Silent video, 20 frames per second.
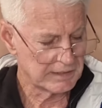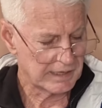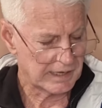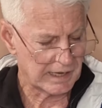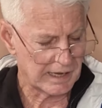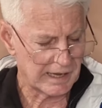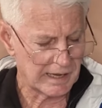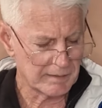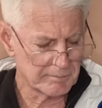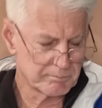
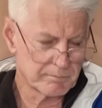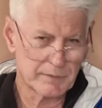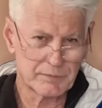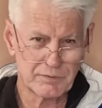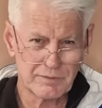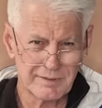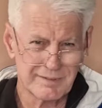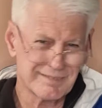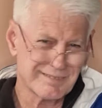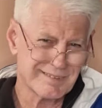
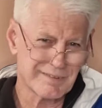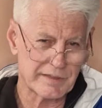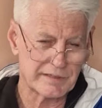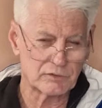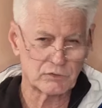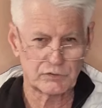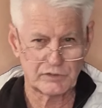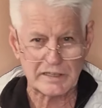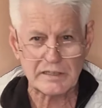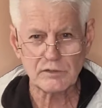but
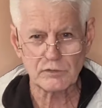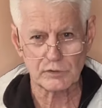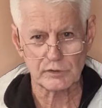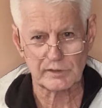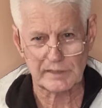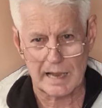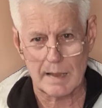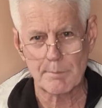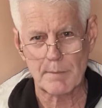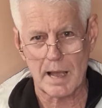there's things
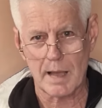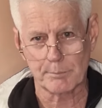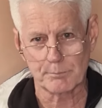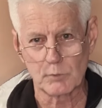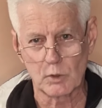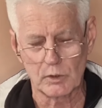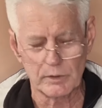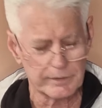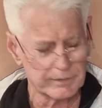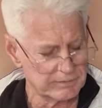that come up,
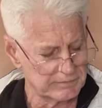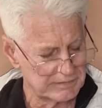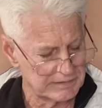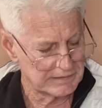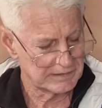right?